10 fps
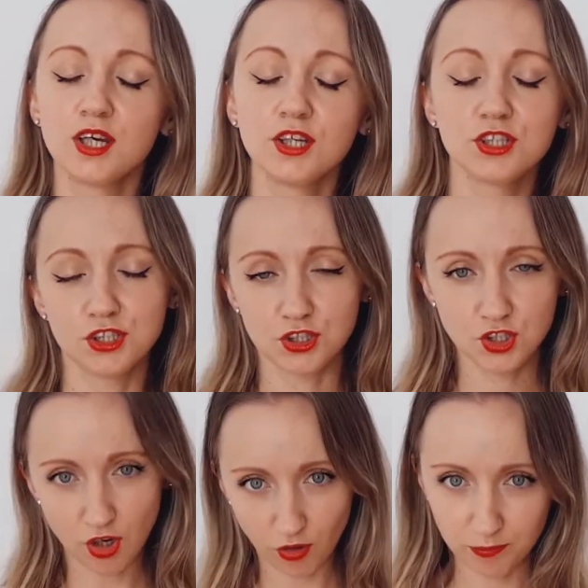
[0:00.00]
She
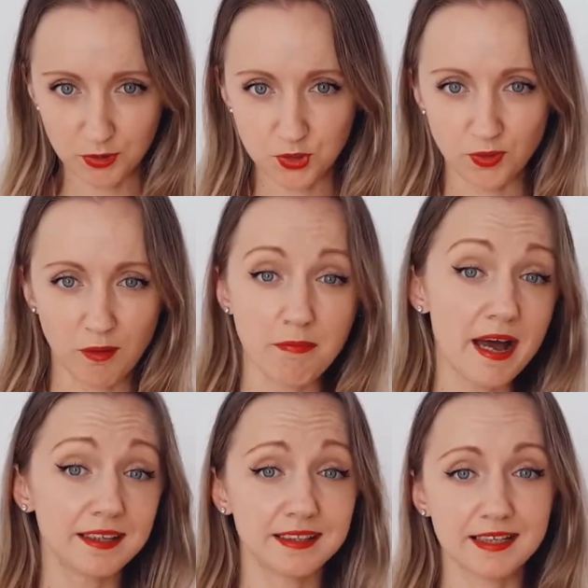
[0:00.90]
told me to come
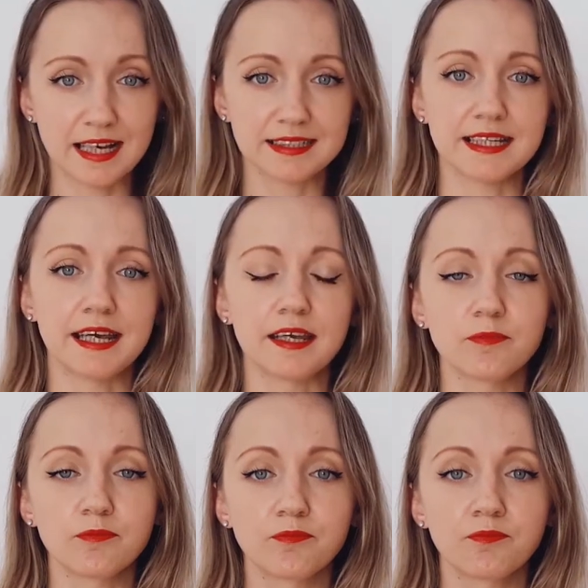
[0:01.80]
back the next day.
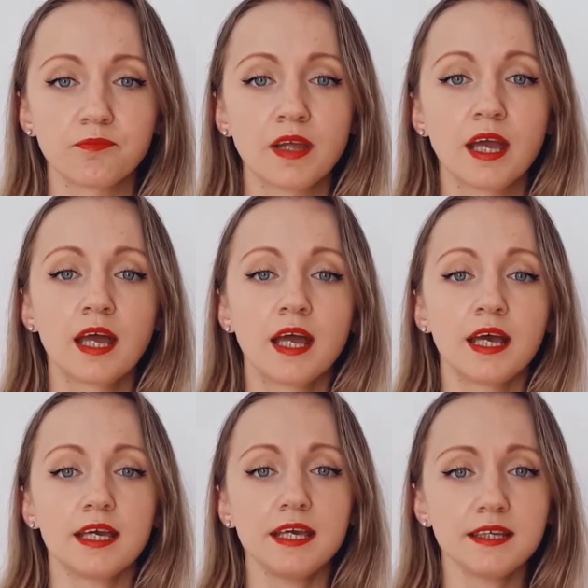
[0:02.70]

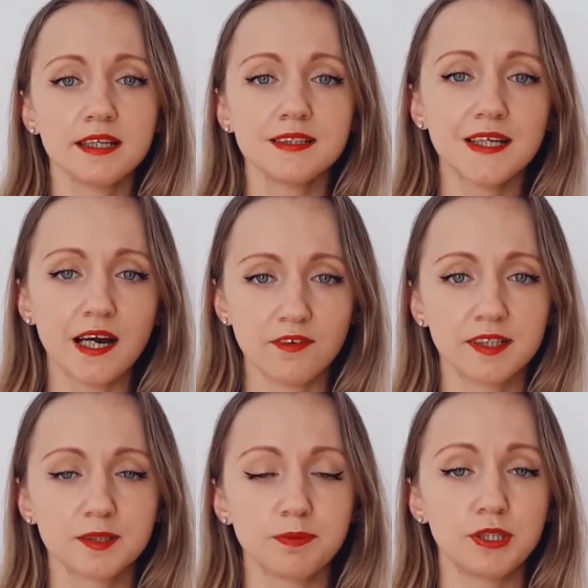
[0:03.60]
In
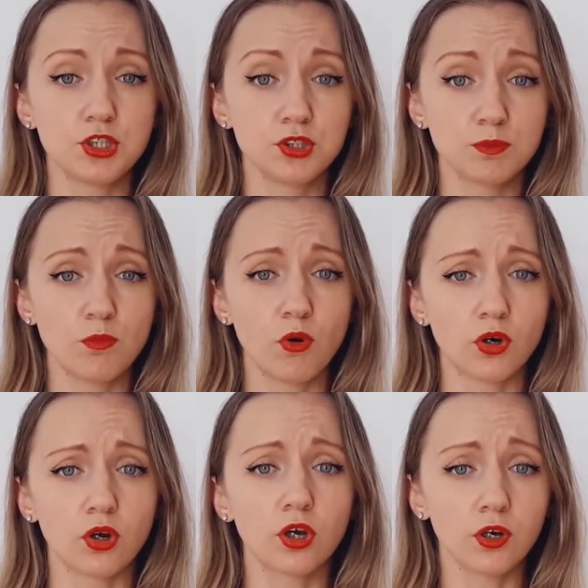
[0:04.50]
indirect speech is
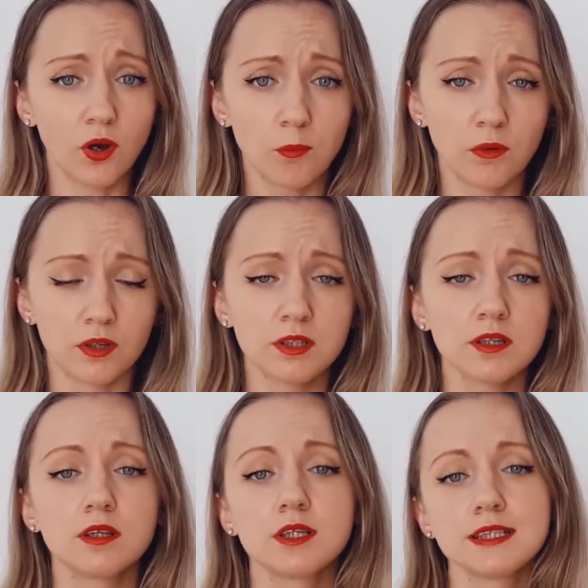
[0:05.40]
more common
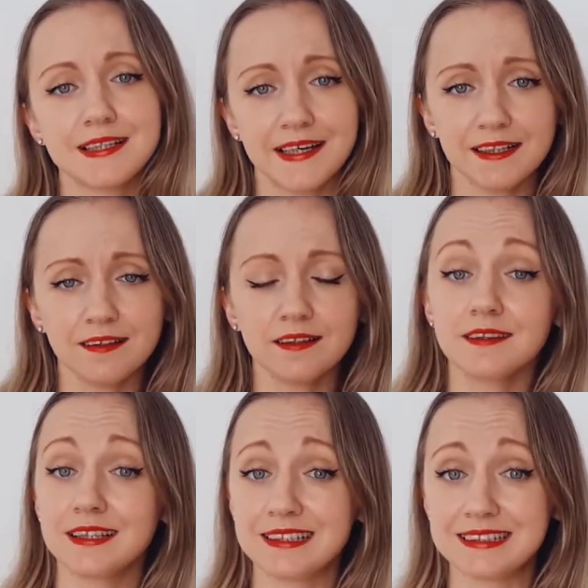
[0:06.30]
tell
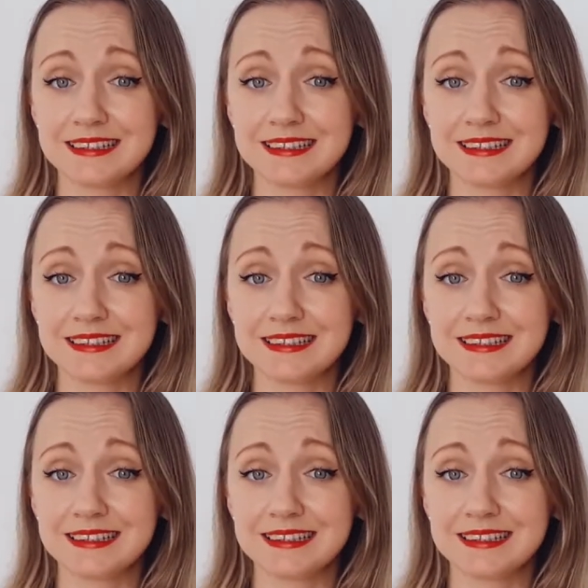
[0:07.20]
than